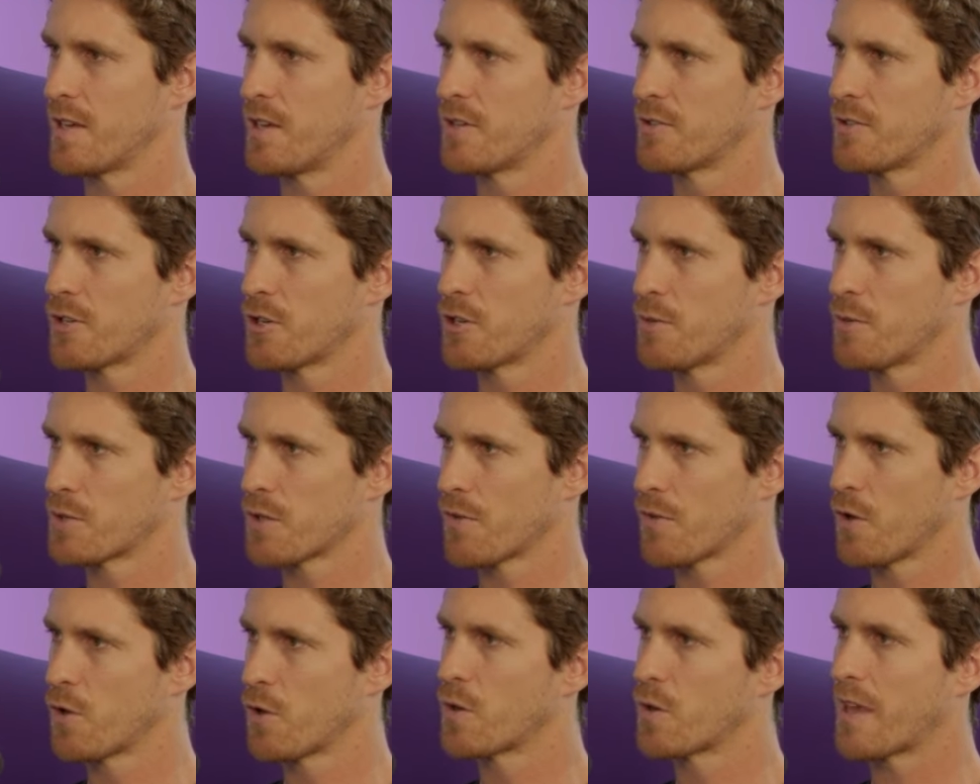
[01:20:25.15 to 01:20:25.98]
in terms
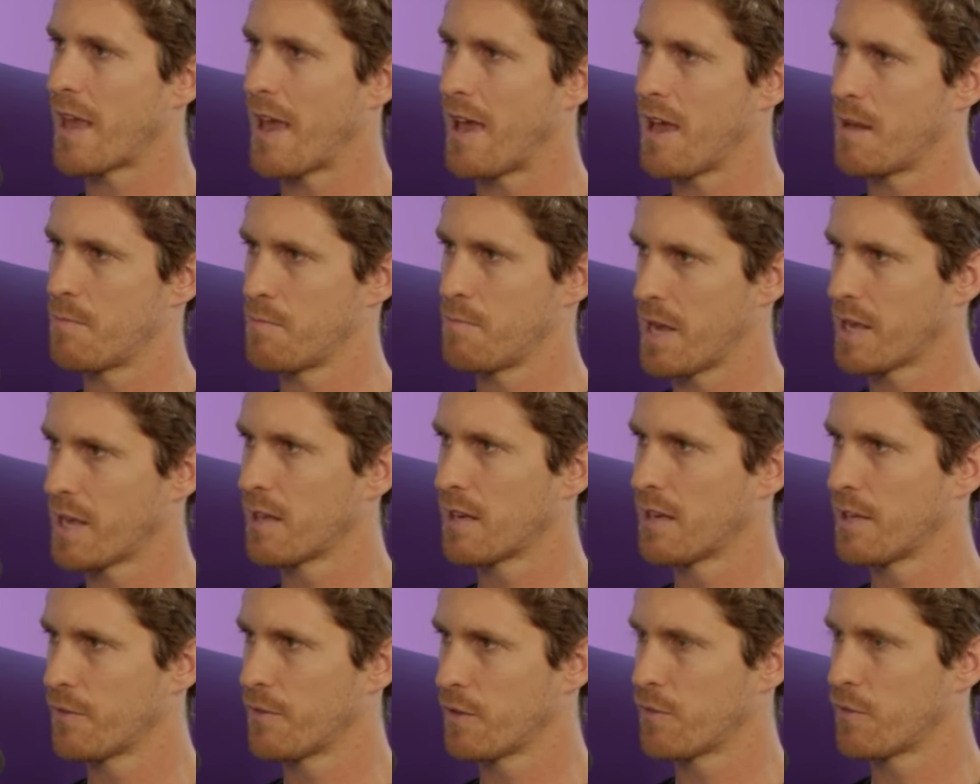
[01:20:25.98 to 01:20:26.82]
of who can make a
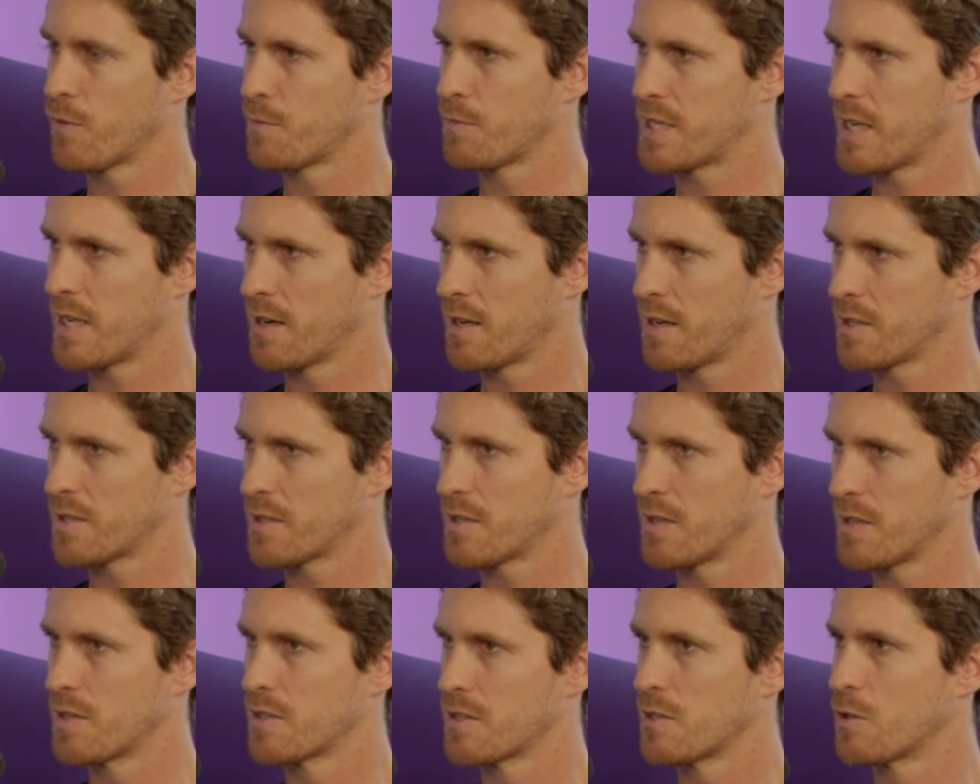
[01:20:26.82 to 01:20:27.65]
living from tennis
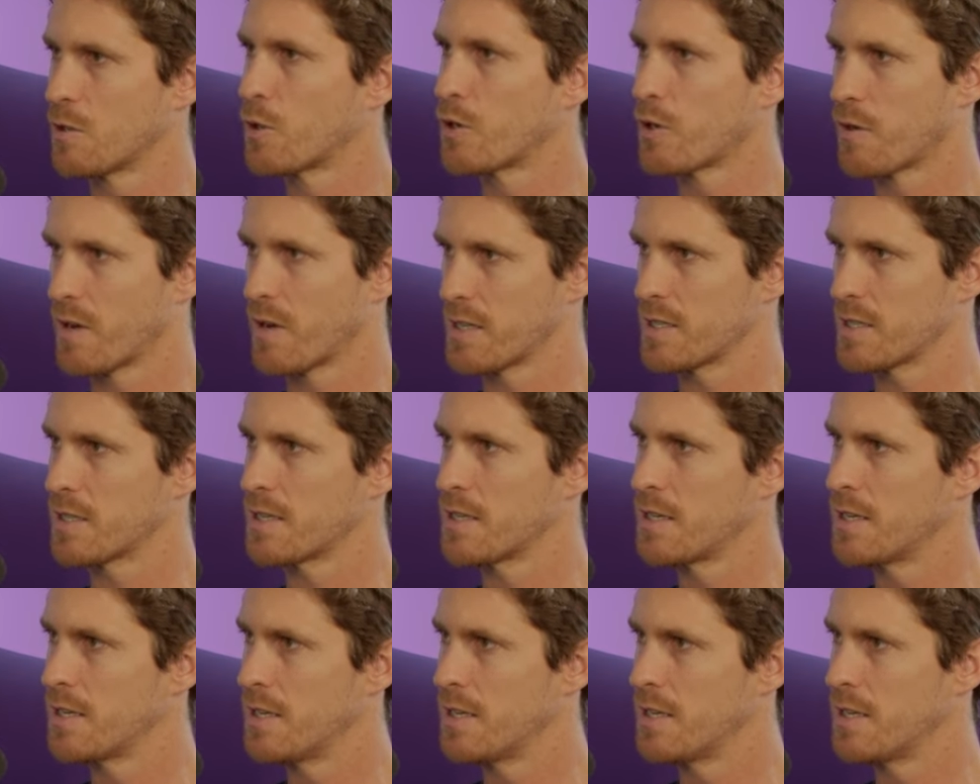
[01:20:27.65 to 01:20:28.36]
is ludicrous.